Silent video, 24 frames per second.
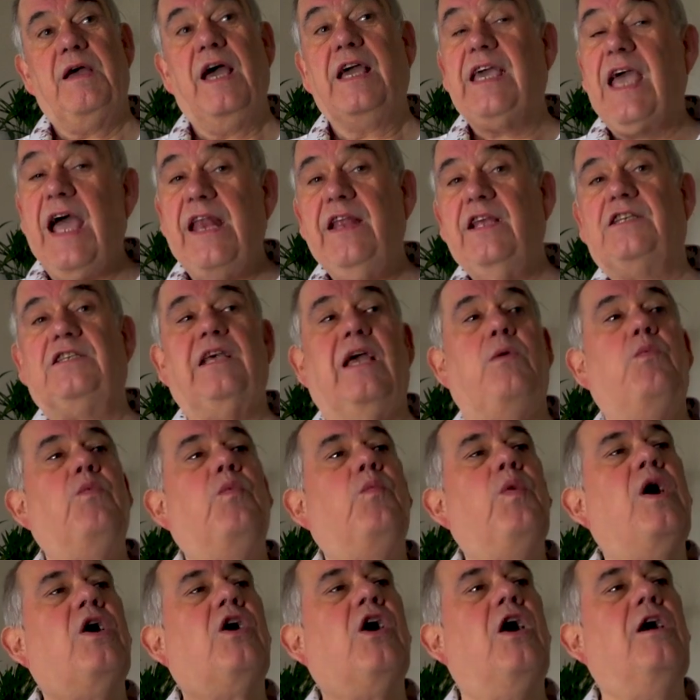Again, you see,
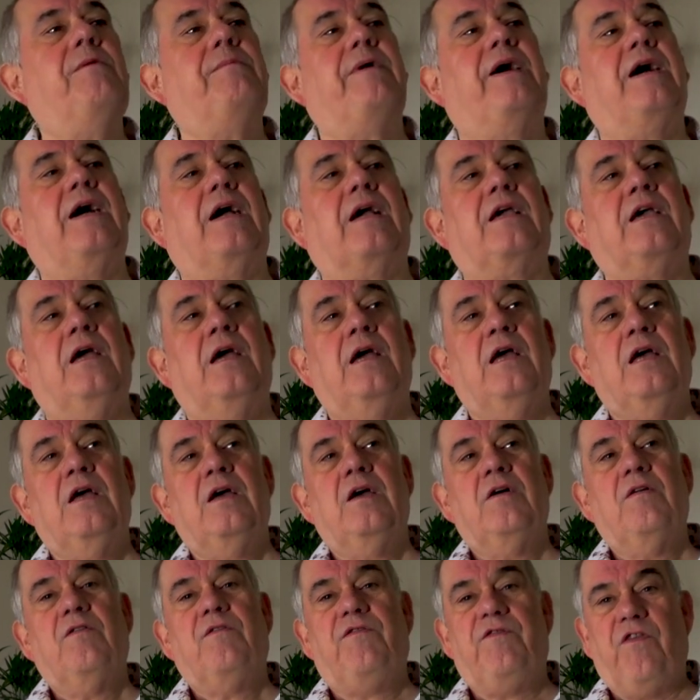we're going back
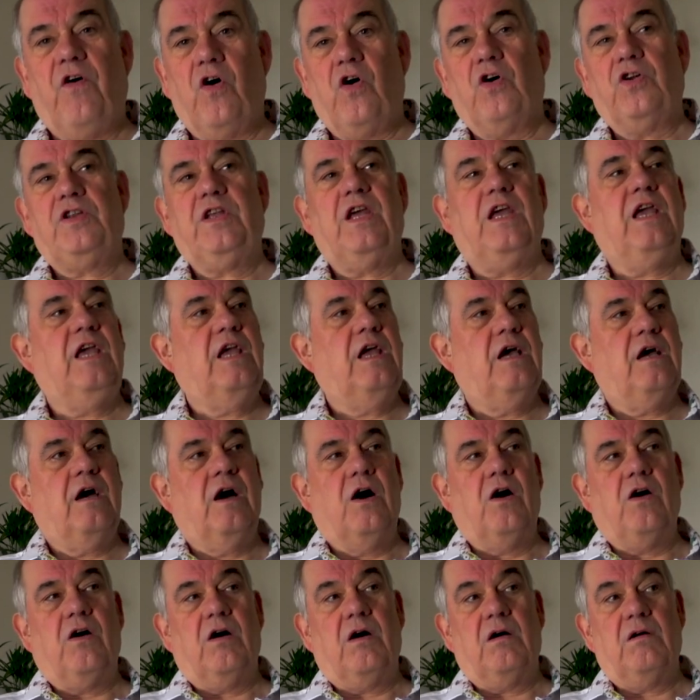40
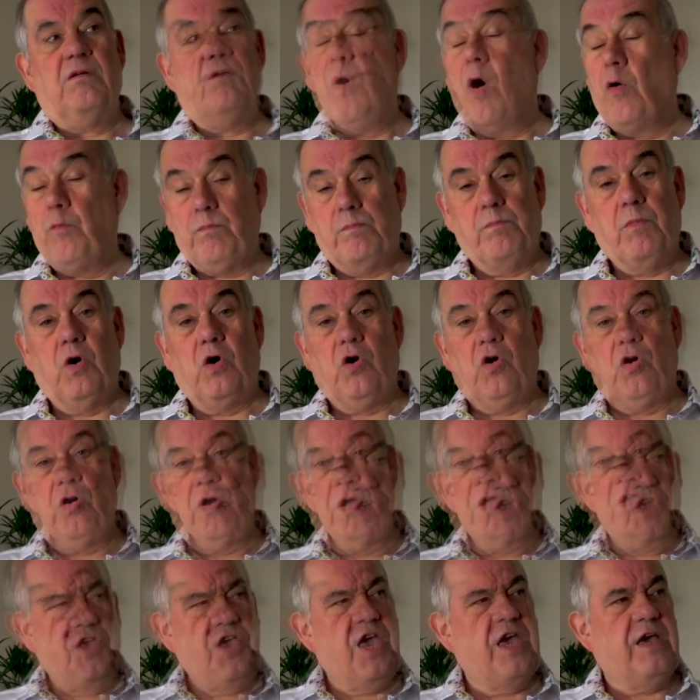or
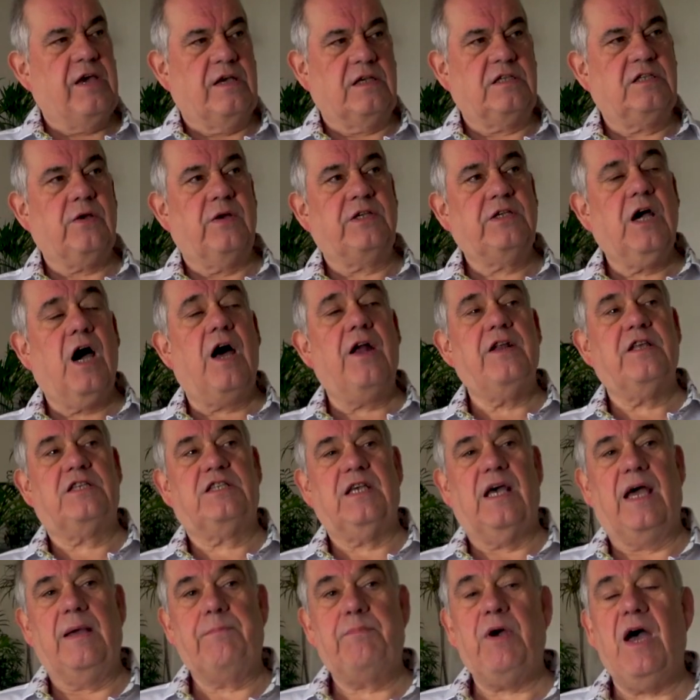more years, so it's hard to
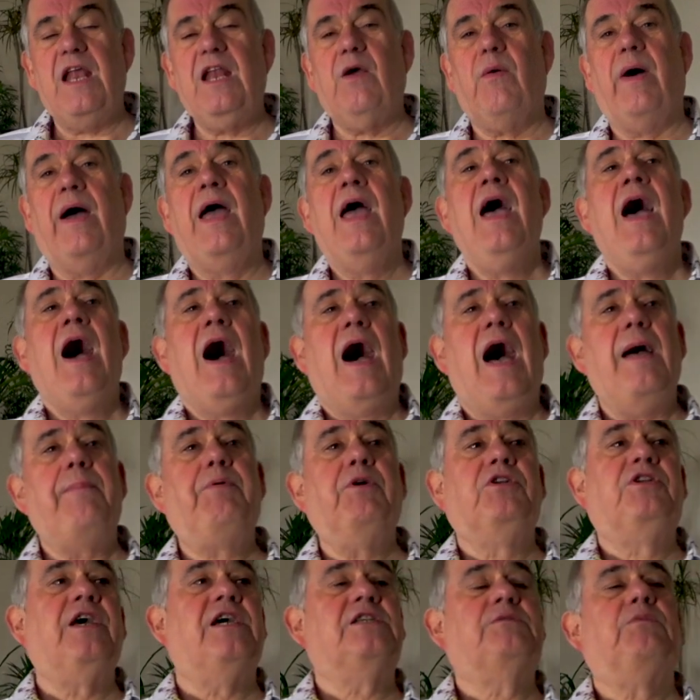say. But anyway, I
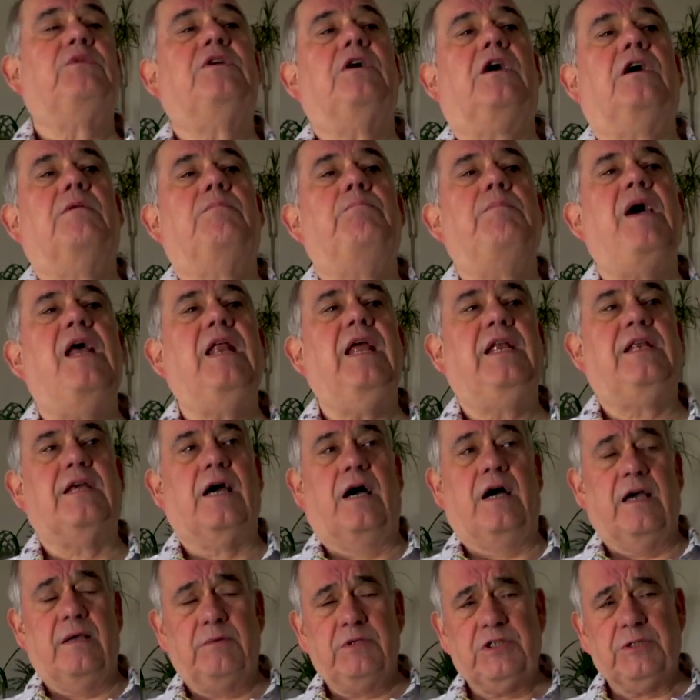put Desmond on many
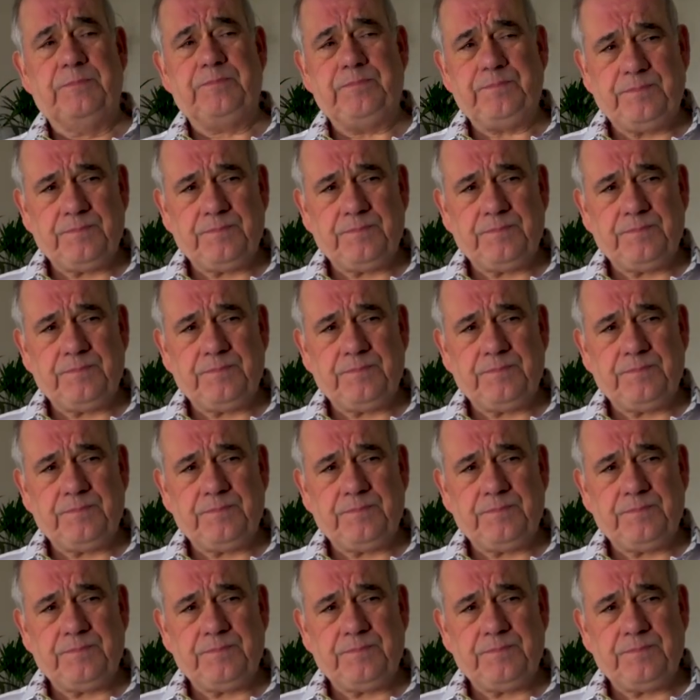times,